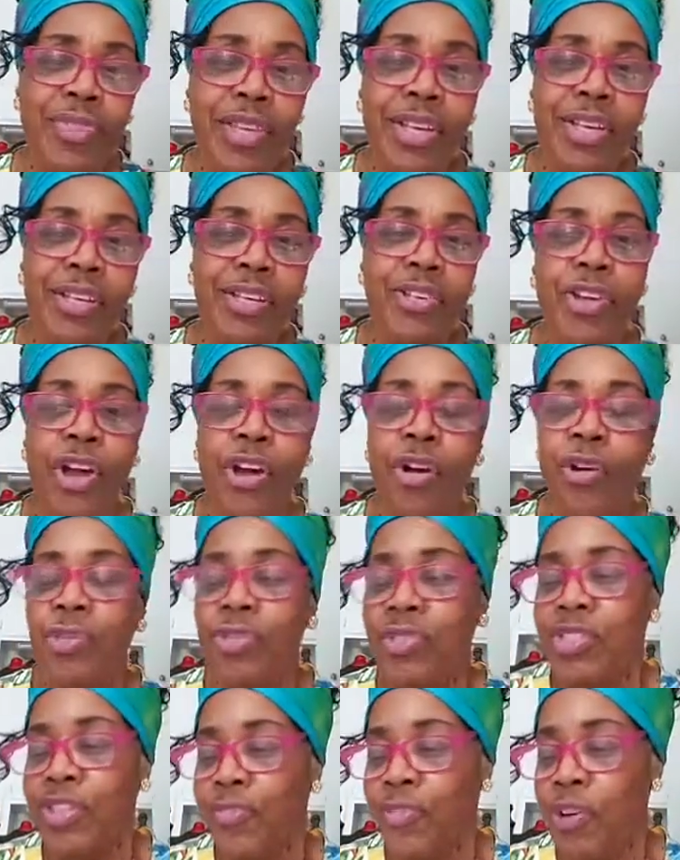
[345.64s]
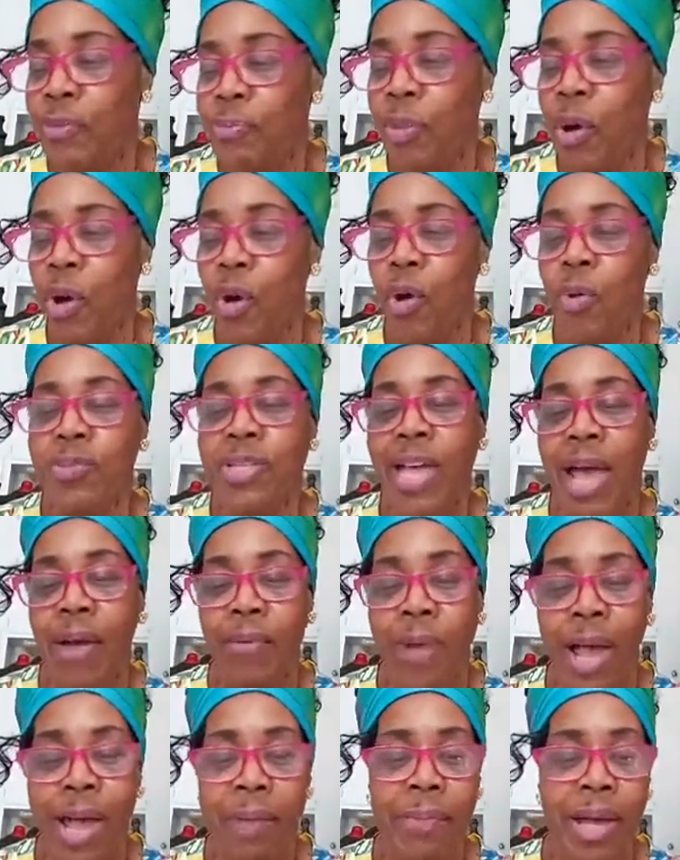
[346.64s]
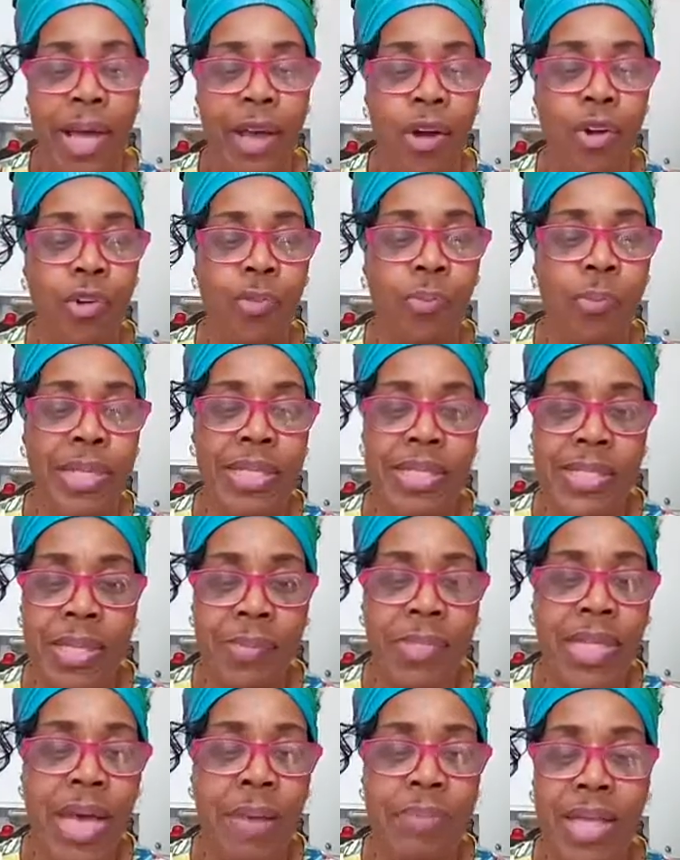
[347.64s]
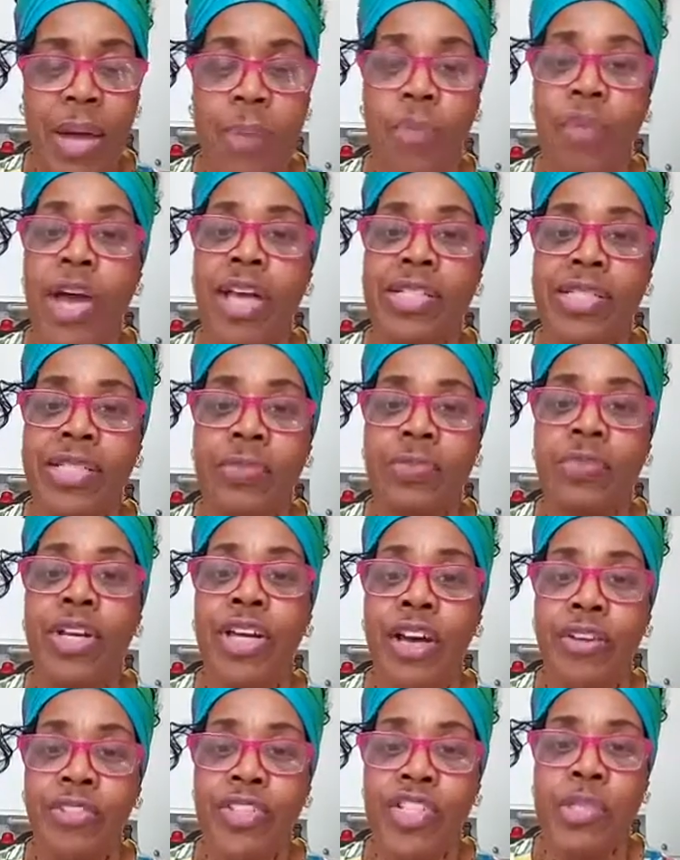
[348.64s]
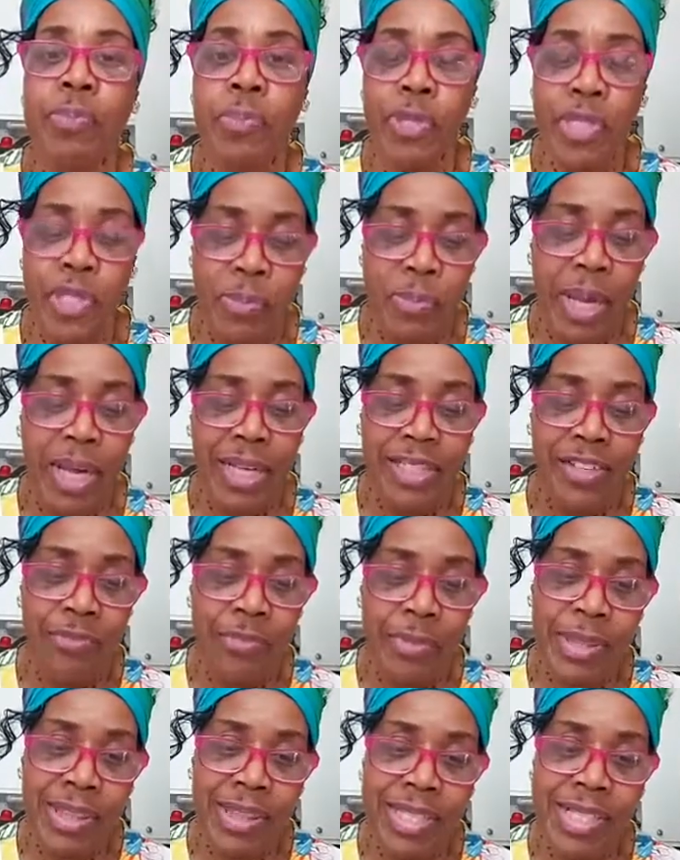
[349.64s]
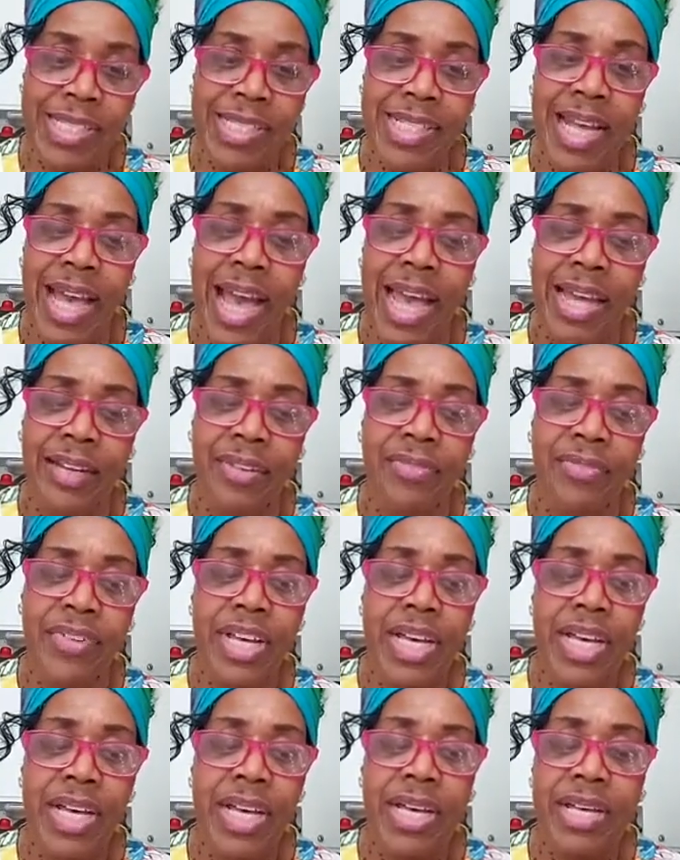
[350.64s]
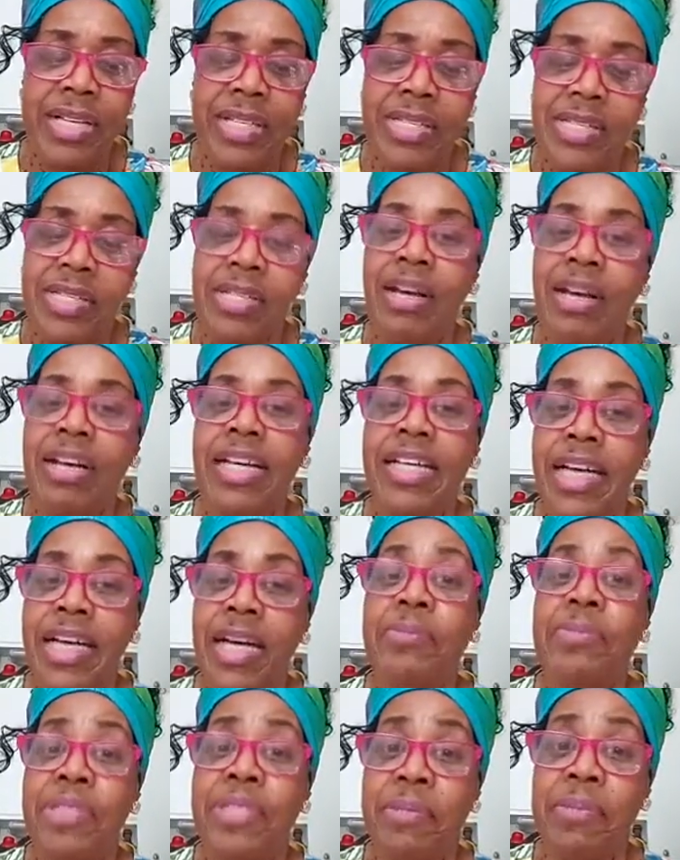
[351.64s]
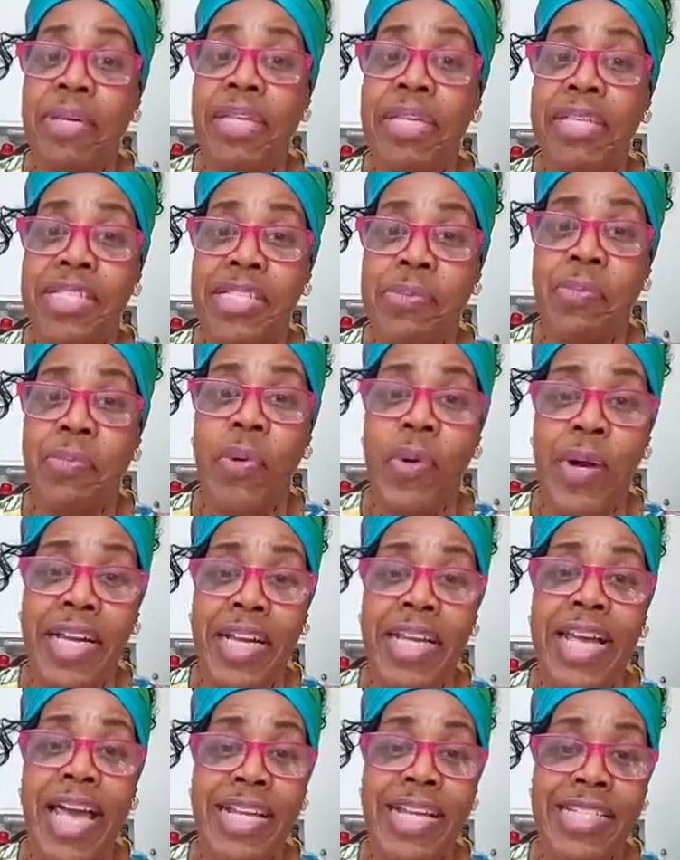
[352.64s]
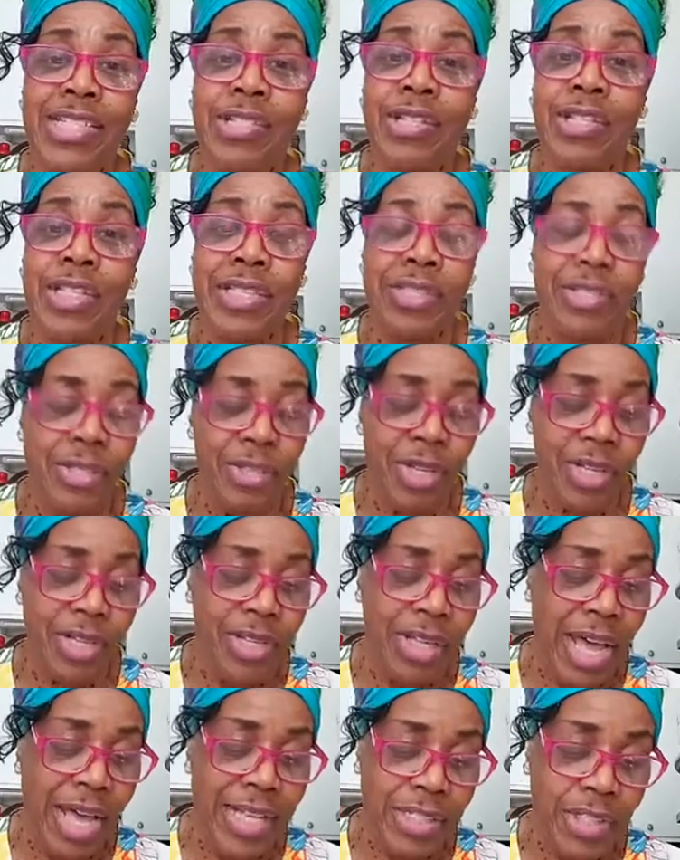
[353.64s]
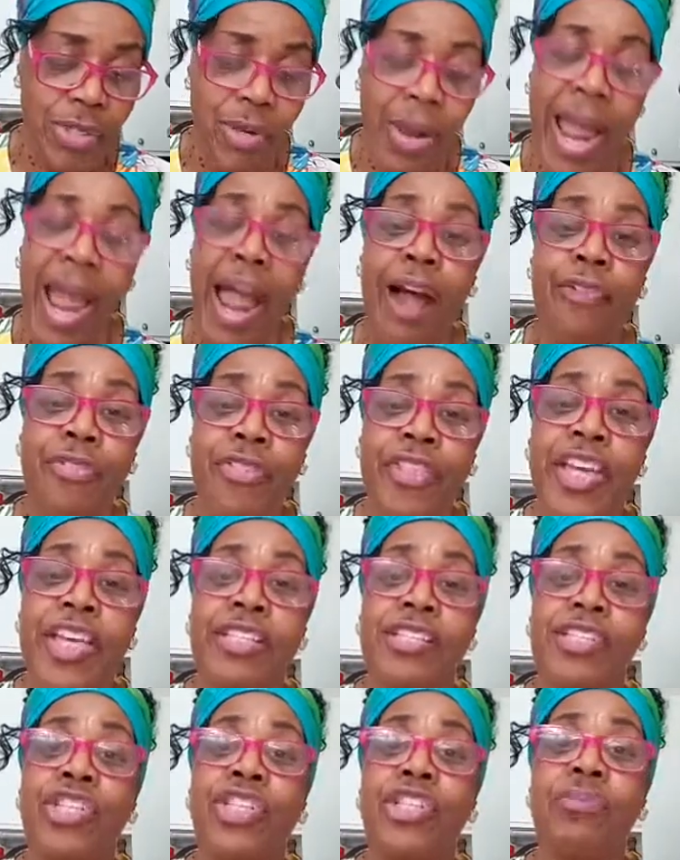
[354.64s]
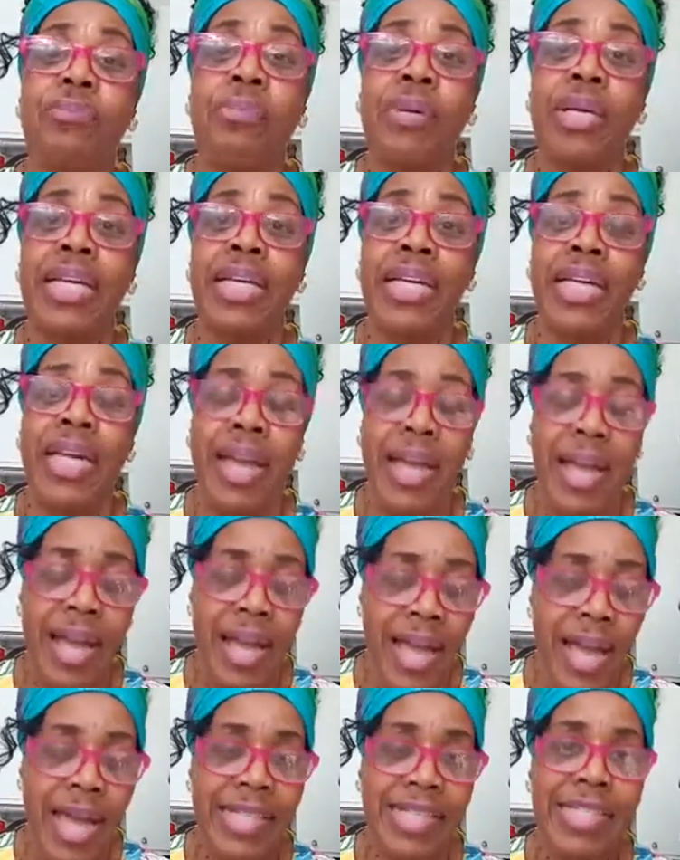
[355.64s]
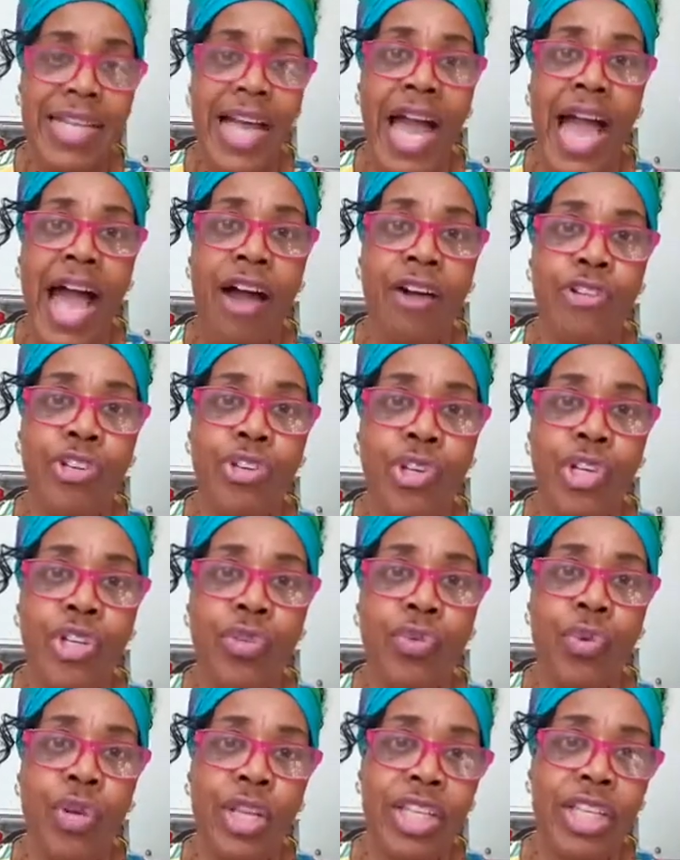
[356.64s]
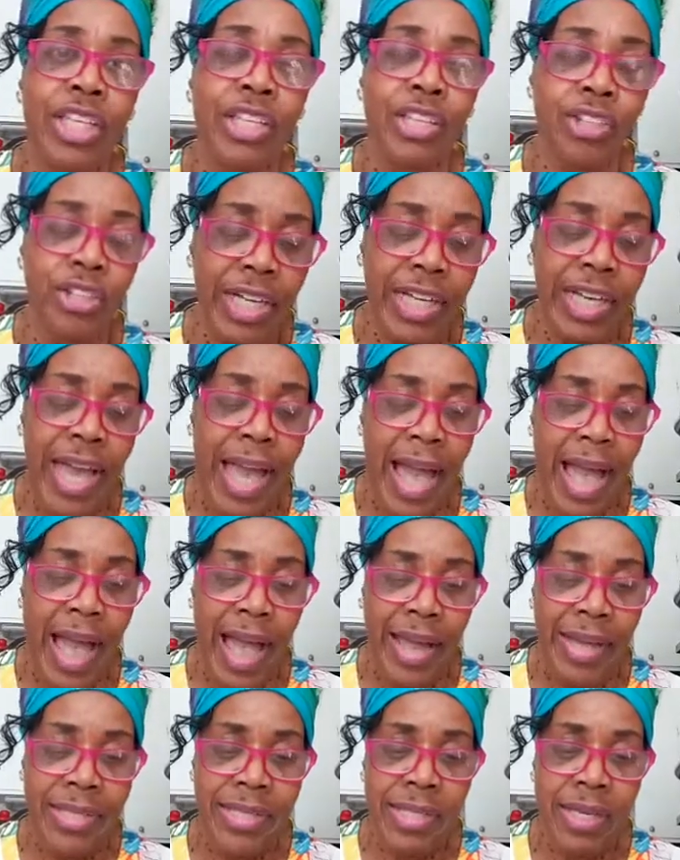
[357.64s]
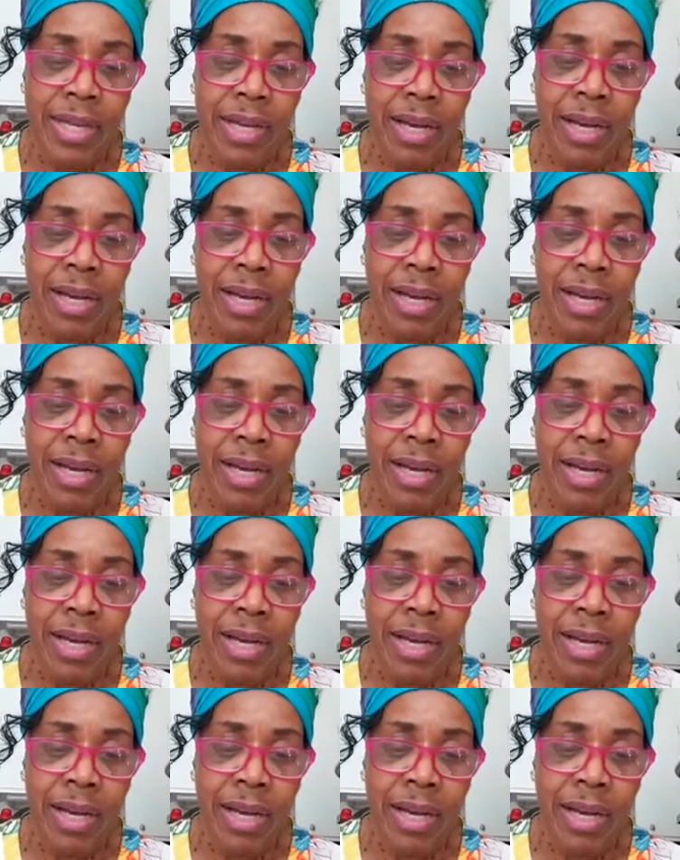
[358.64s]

different poems, I write my own, but sometimes I want someone else's perspective. But this kind of sung it up to me this morning as to how things could be, as to how you could really look at